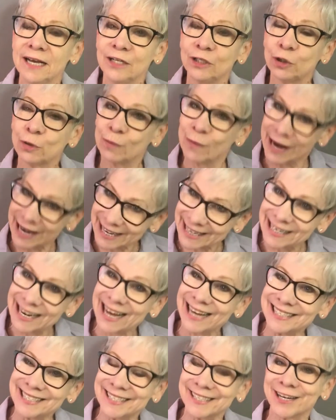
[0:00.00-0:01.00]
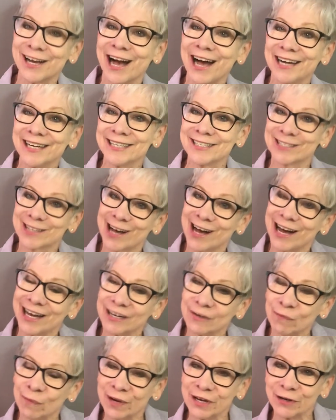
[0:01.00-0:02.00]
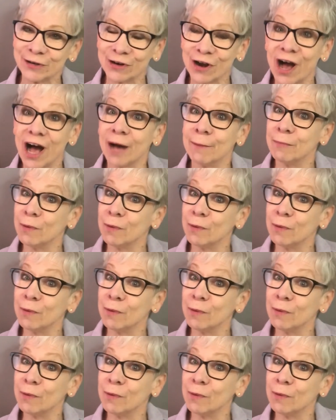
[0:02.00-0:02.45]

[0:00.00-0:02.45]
to recognize that God is God and we are not.